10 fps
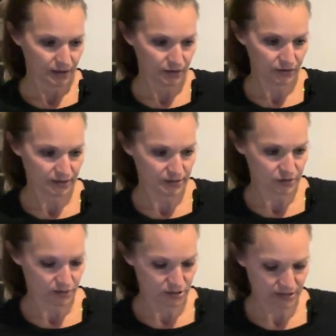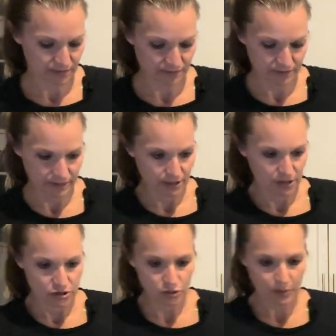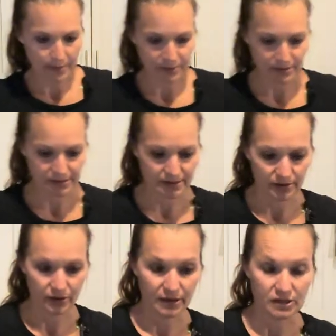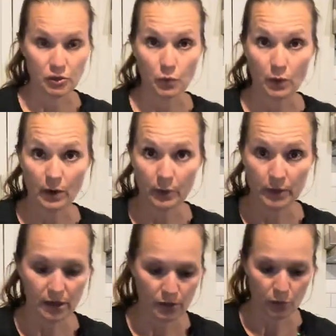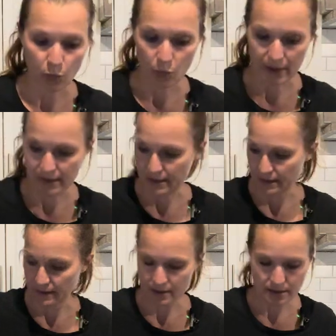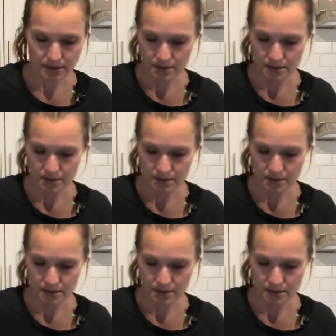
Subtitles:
Okay, so I just have 2 apples. Okay, so while we are waiting